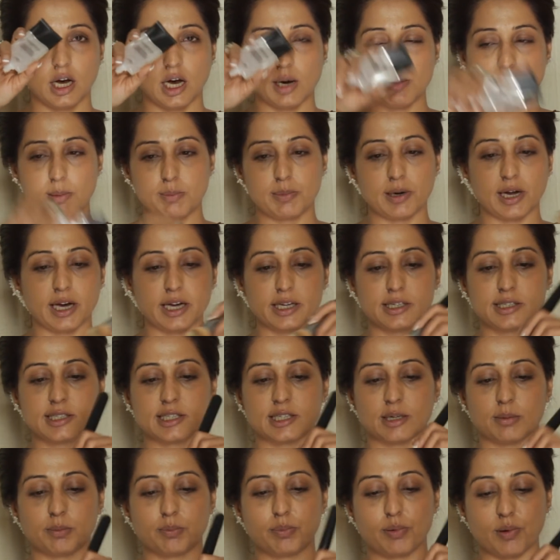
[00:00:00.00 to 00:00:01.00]
I'm applying
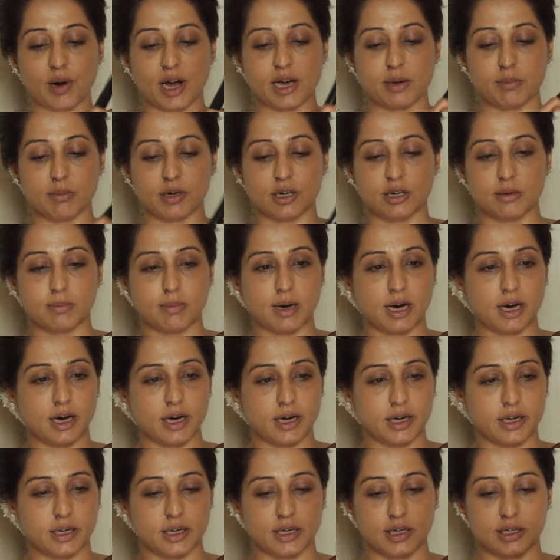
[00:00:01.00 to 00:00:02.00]
some primer
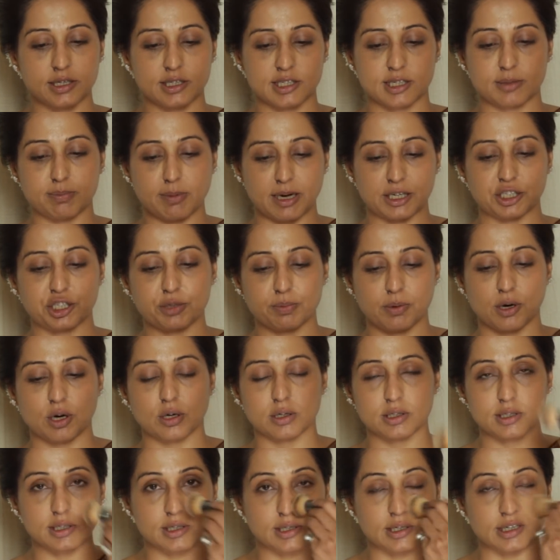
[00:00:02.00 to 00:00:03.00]
by
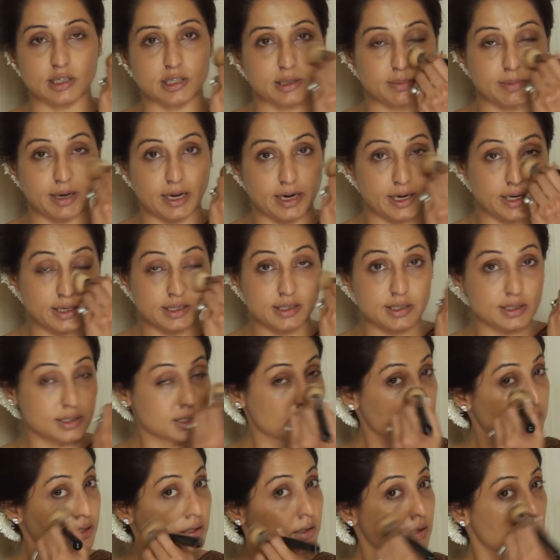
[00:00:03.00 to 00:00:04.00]
Smashbox
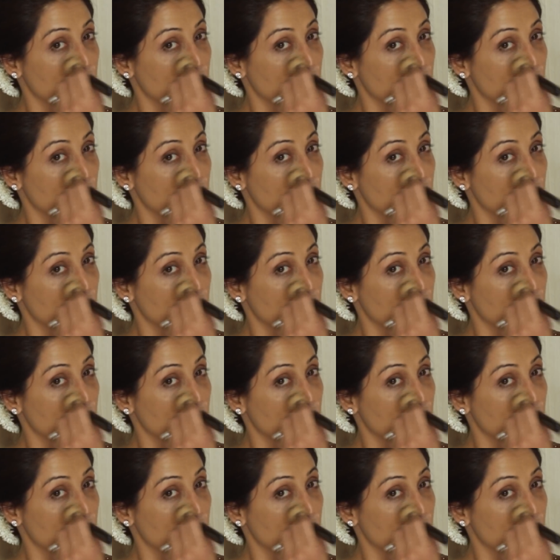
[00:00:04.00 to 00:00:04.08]
Cosmetics.